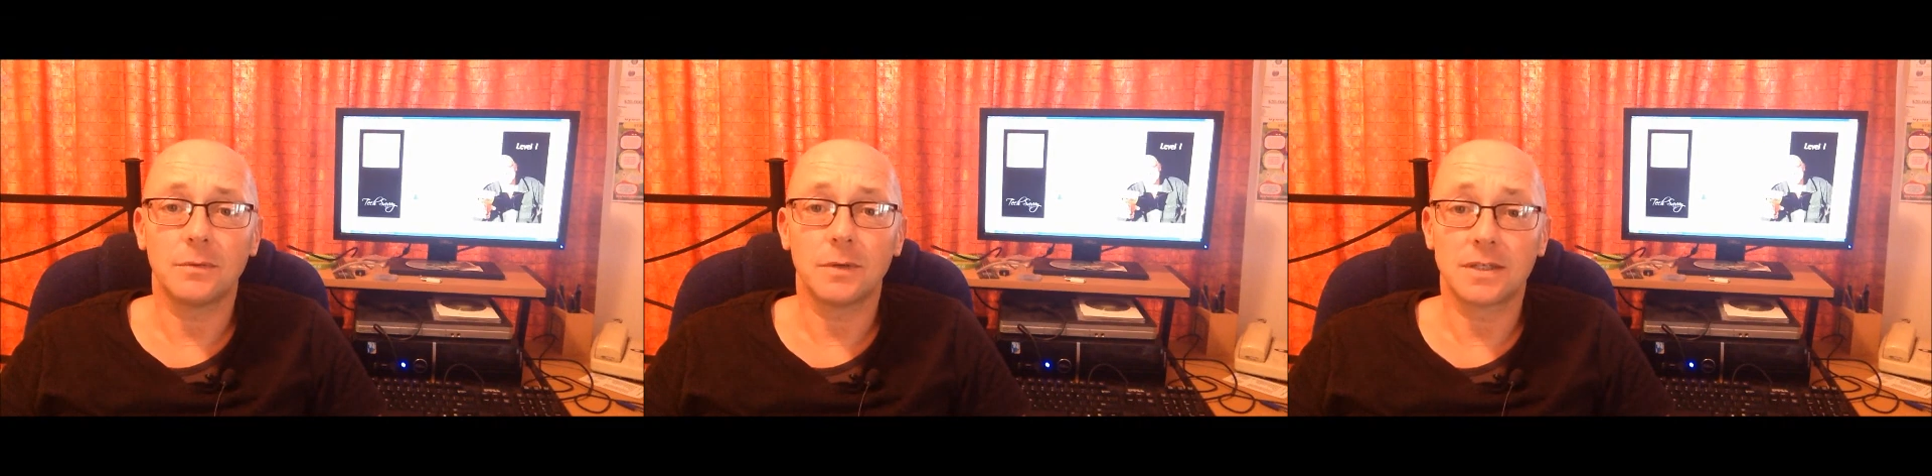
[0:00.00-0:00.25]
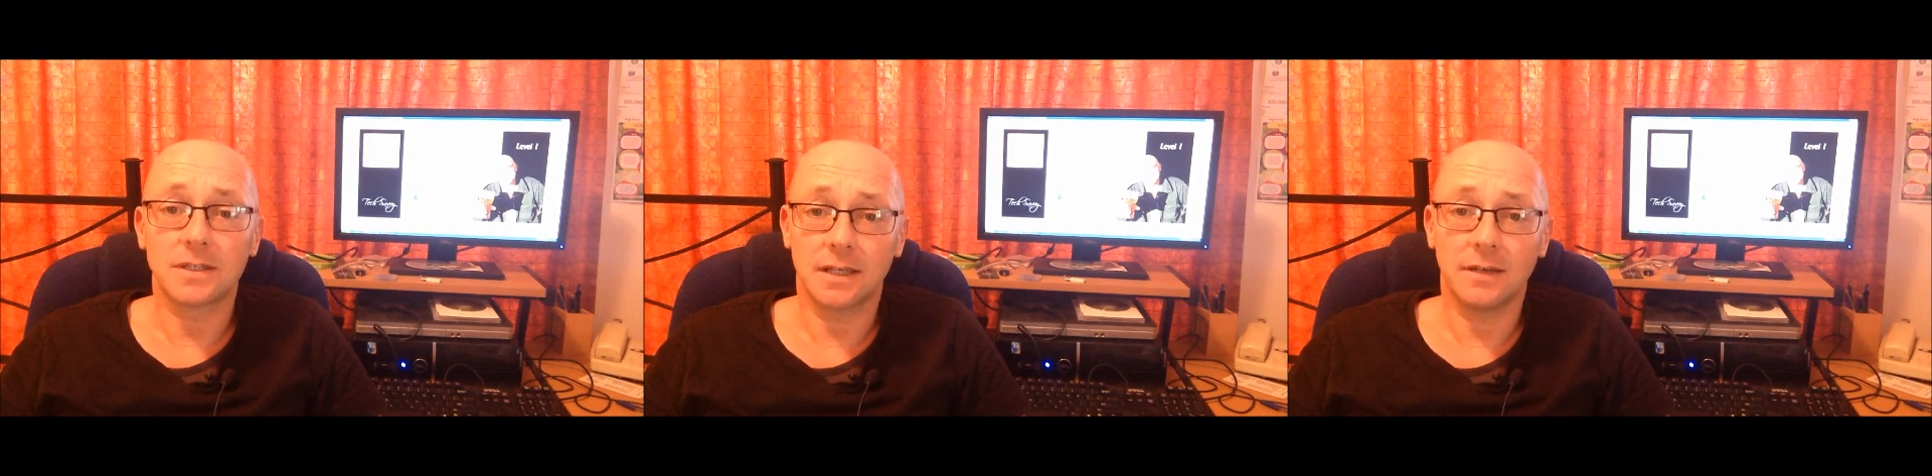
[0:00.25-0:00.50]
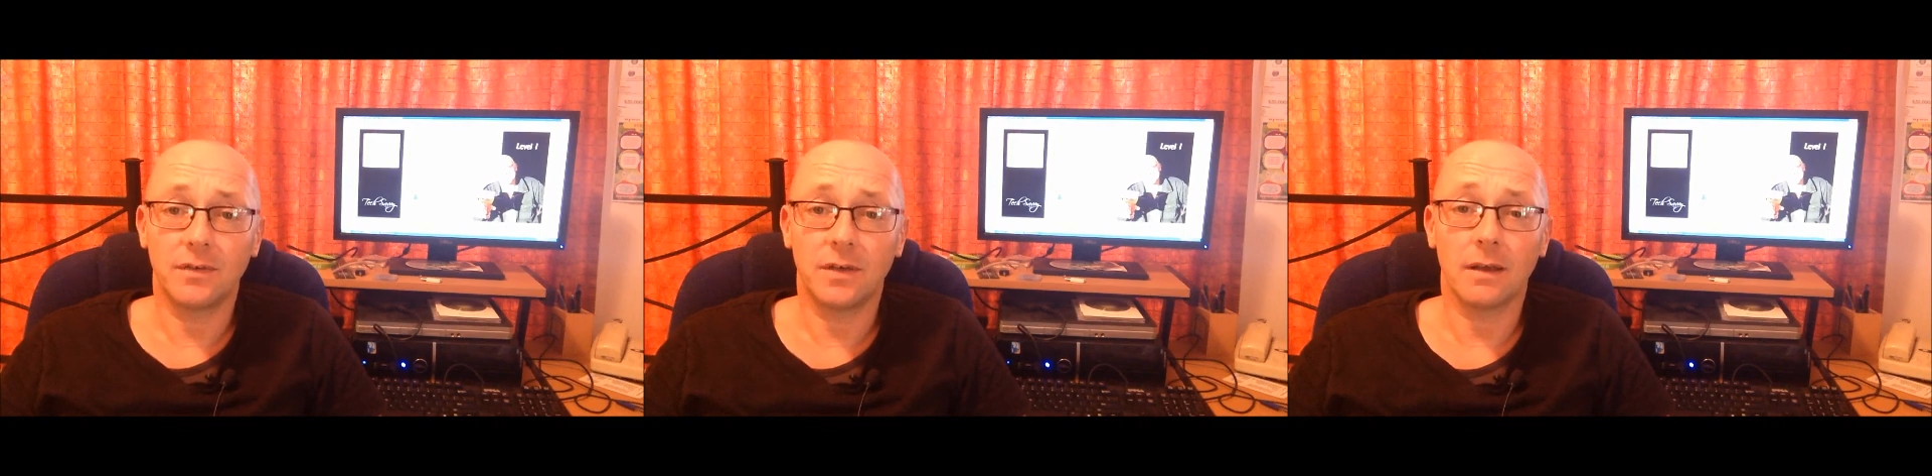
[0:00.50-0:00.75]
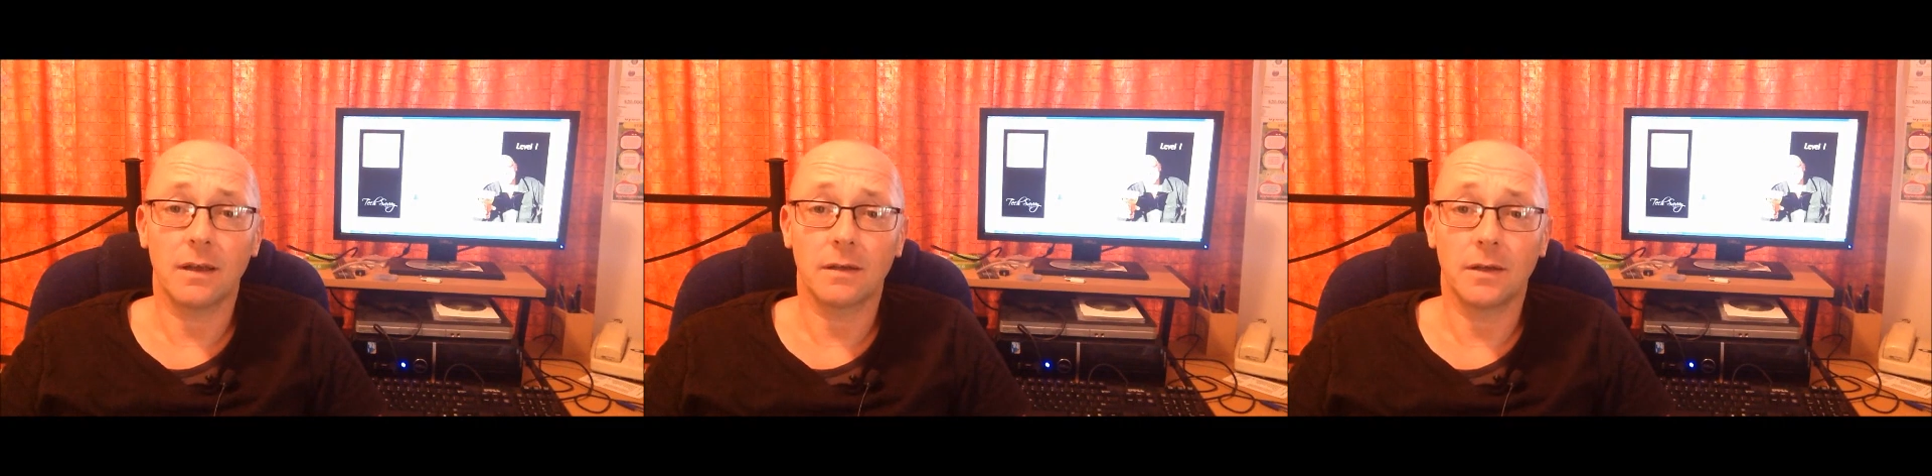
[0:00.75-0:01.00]
with Steve
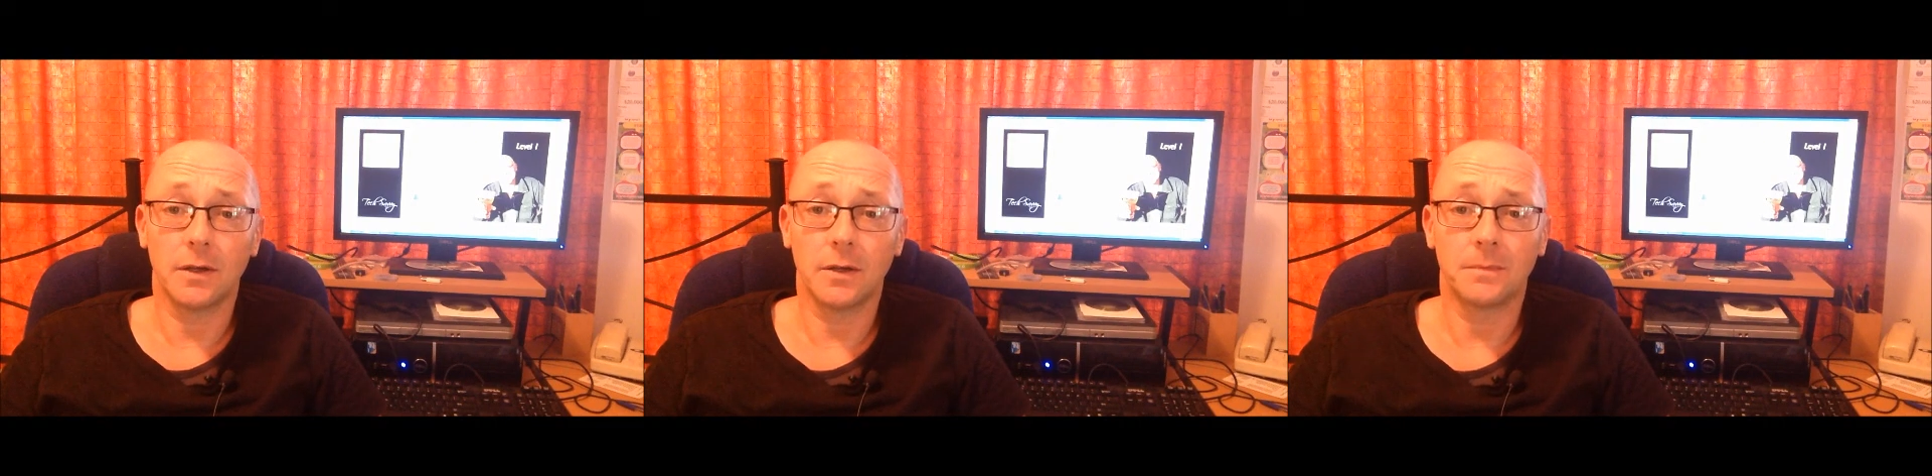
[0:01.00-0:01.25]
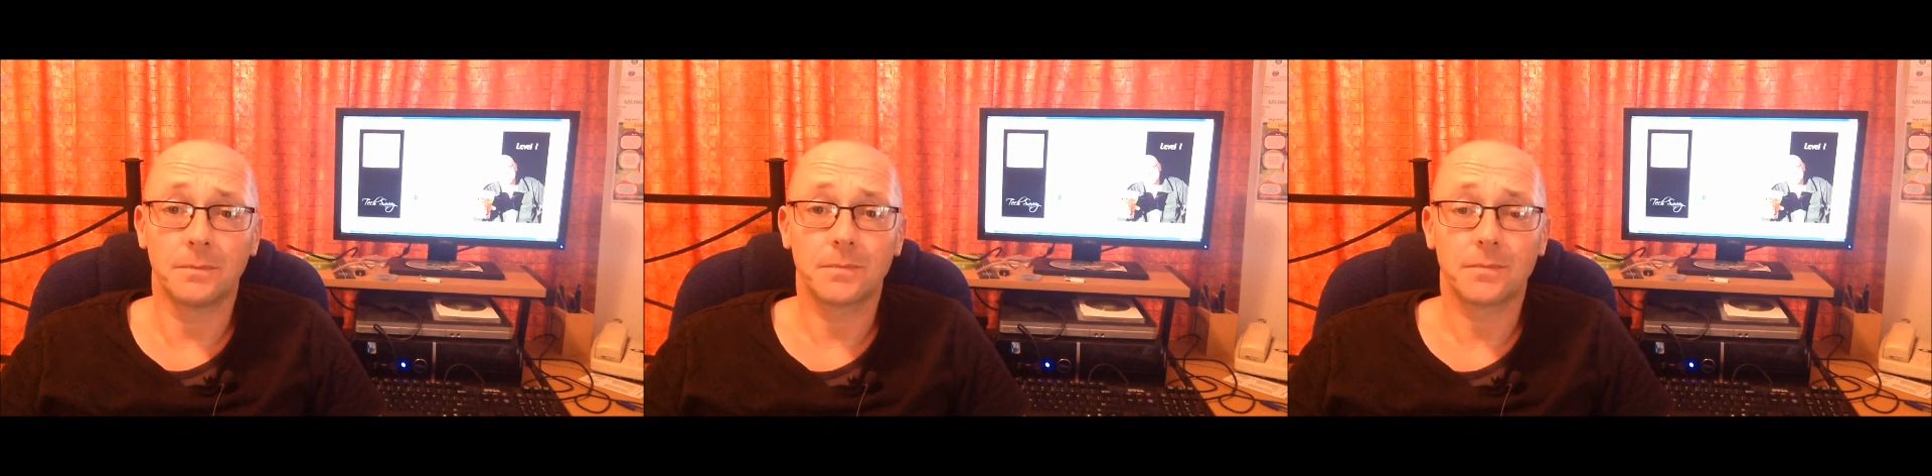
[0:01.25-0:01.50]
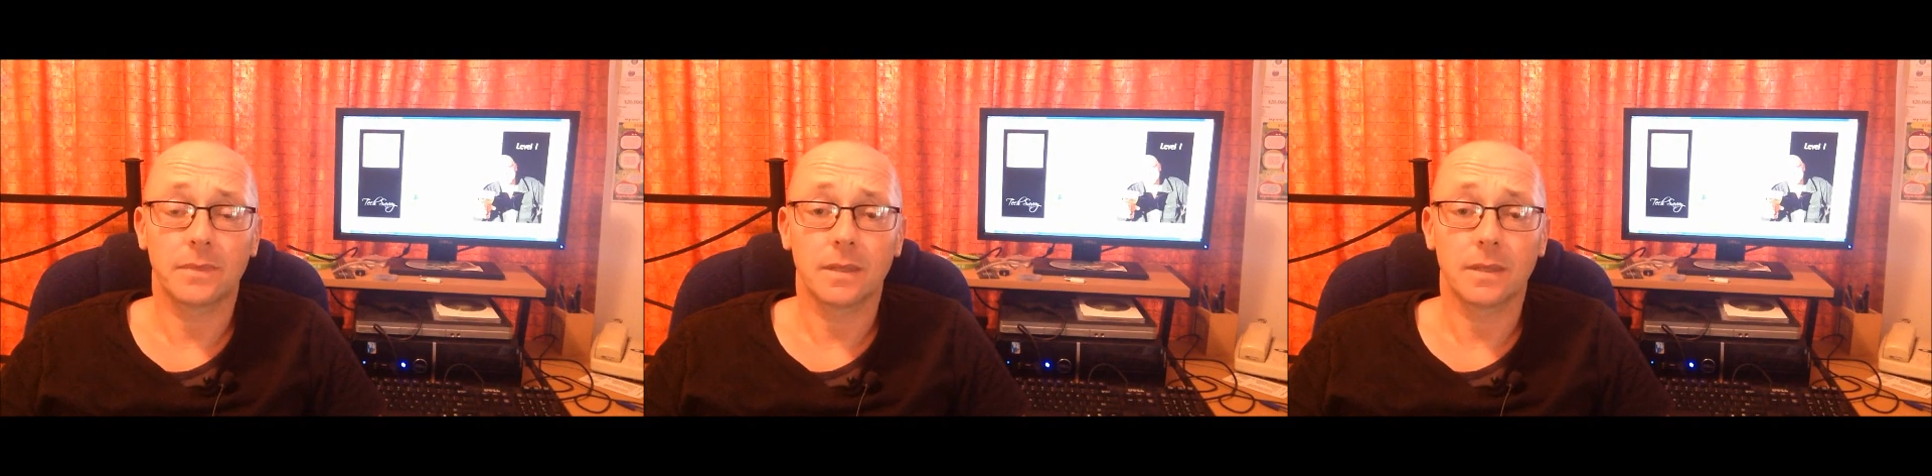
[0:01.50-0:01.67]
Hulme.